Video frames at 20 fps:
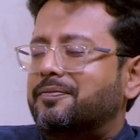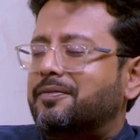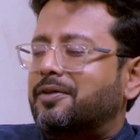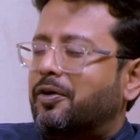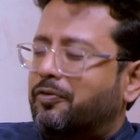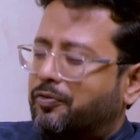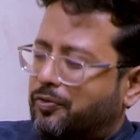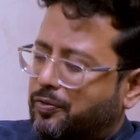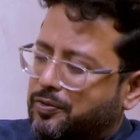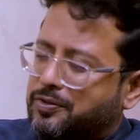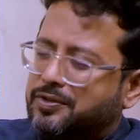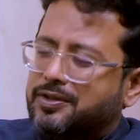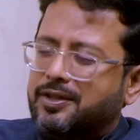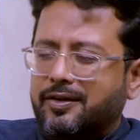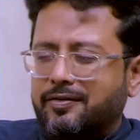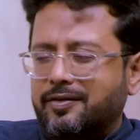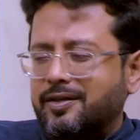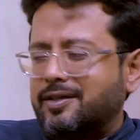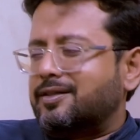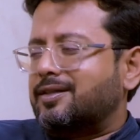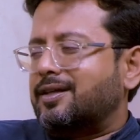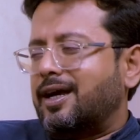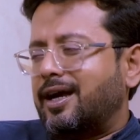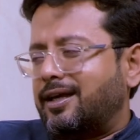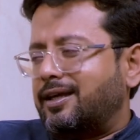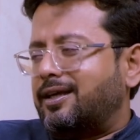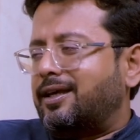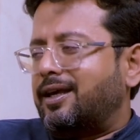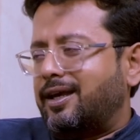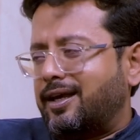of course, there is
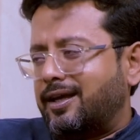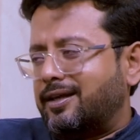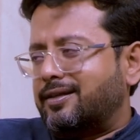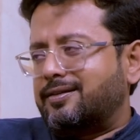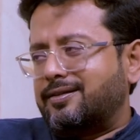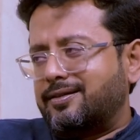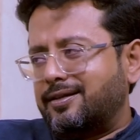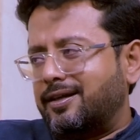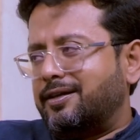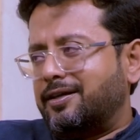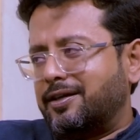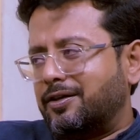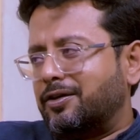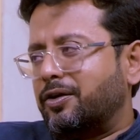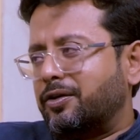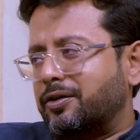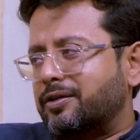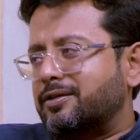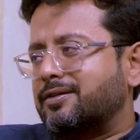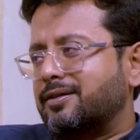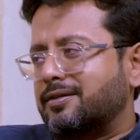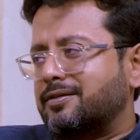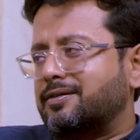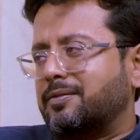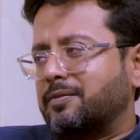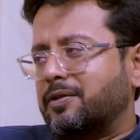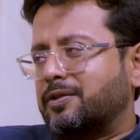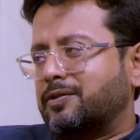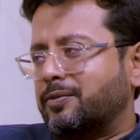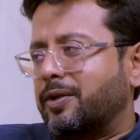IKS, Indian Knowledge
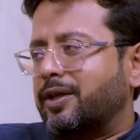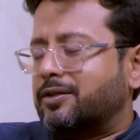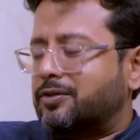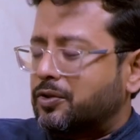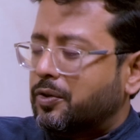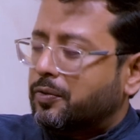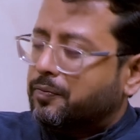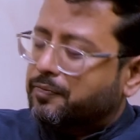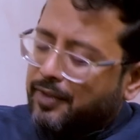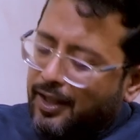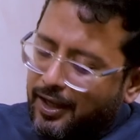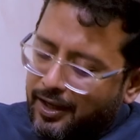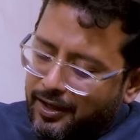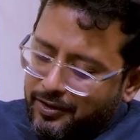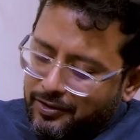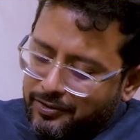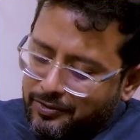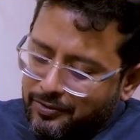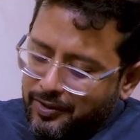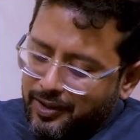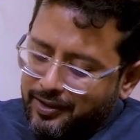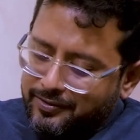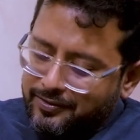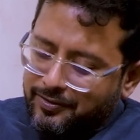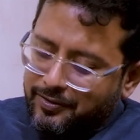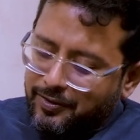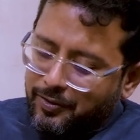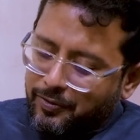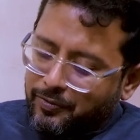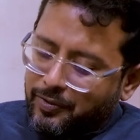System as well. So to
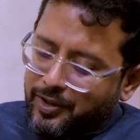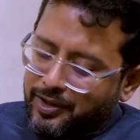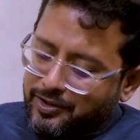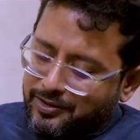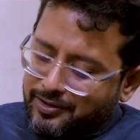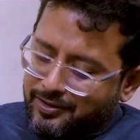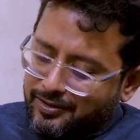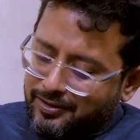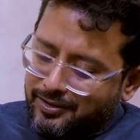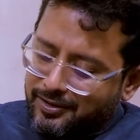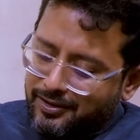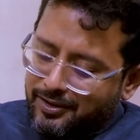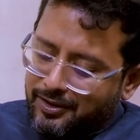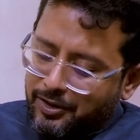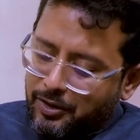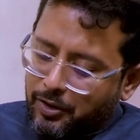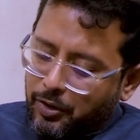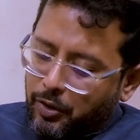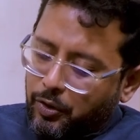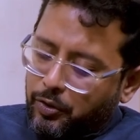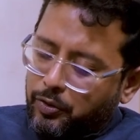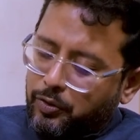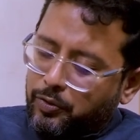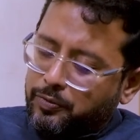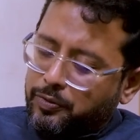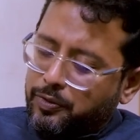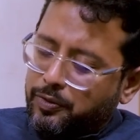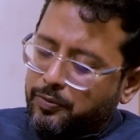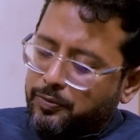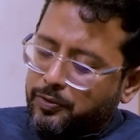answer your question,
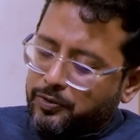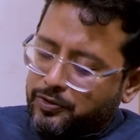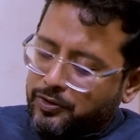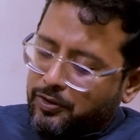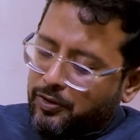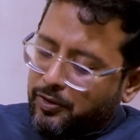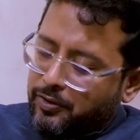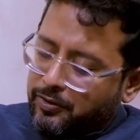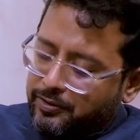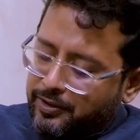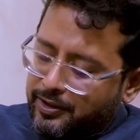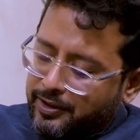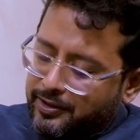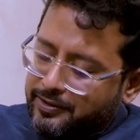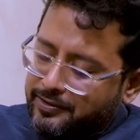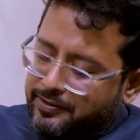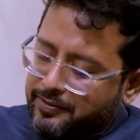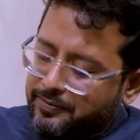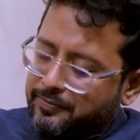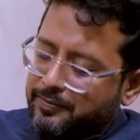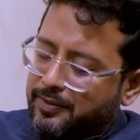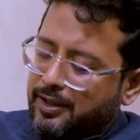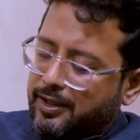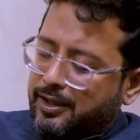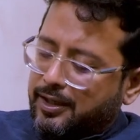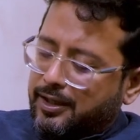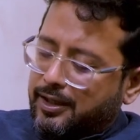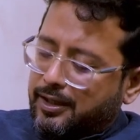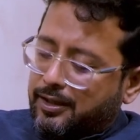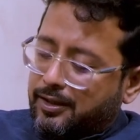Arnab, postcolonialism,
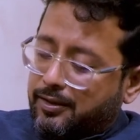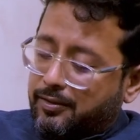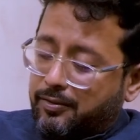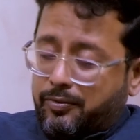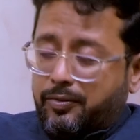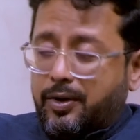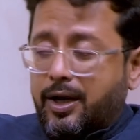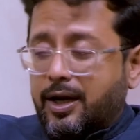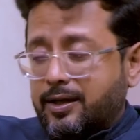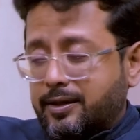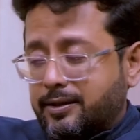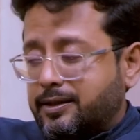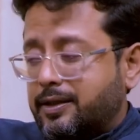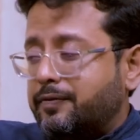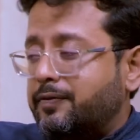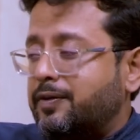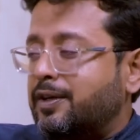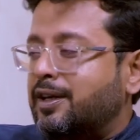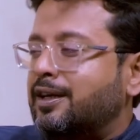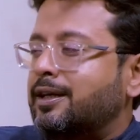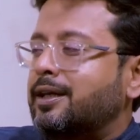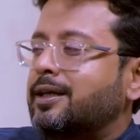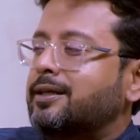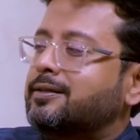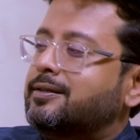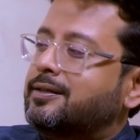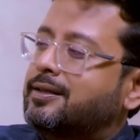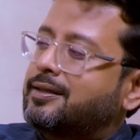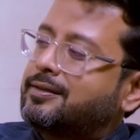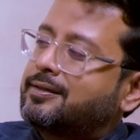while it definitely
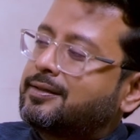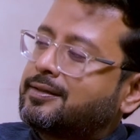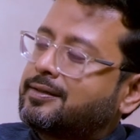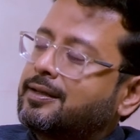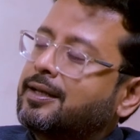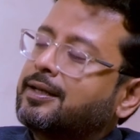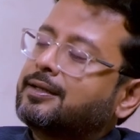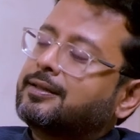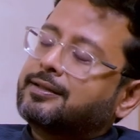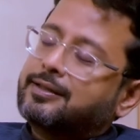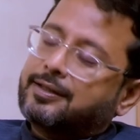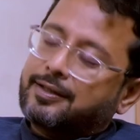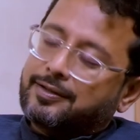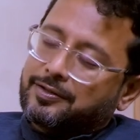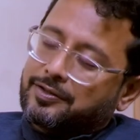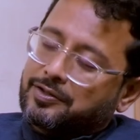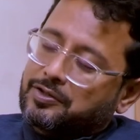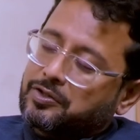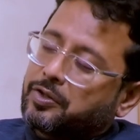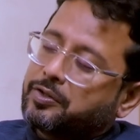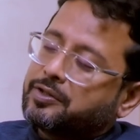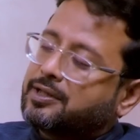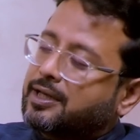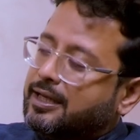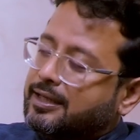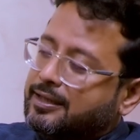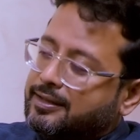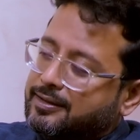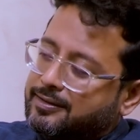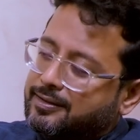exists, it does not
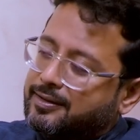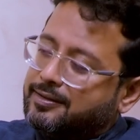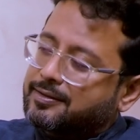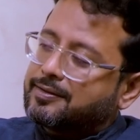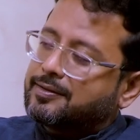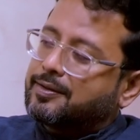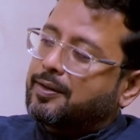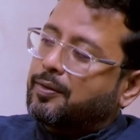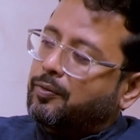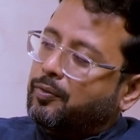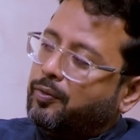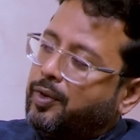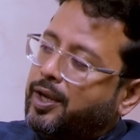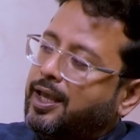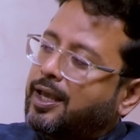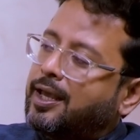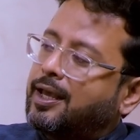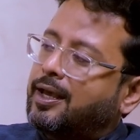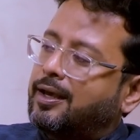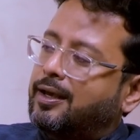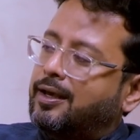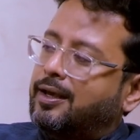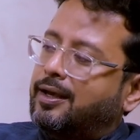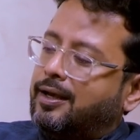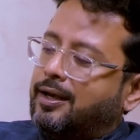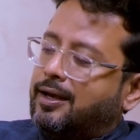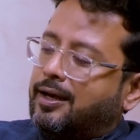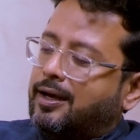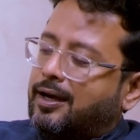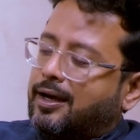exist the way
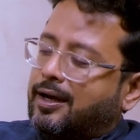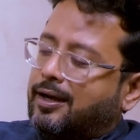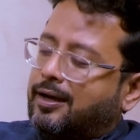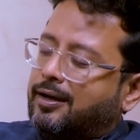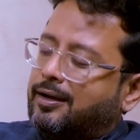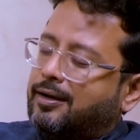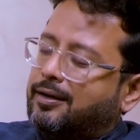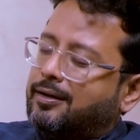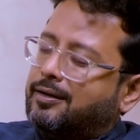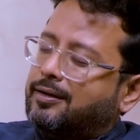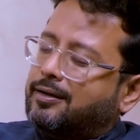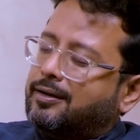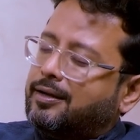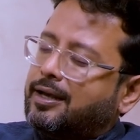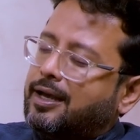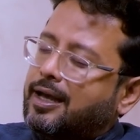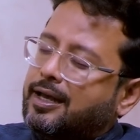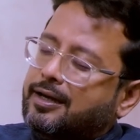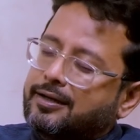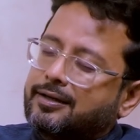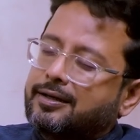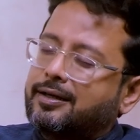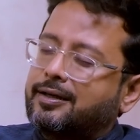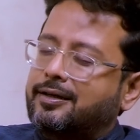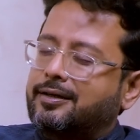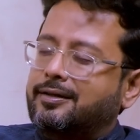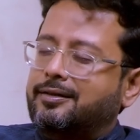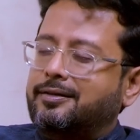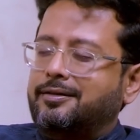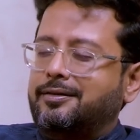
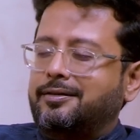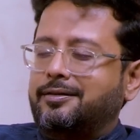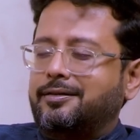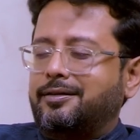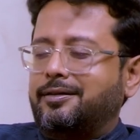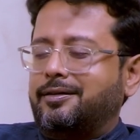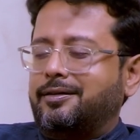canonical,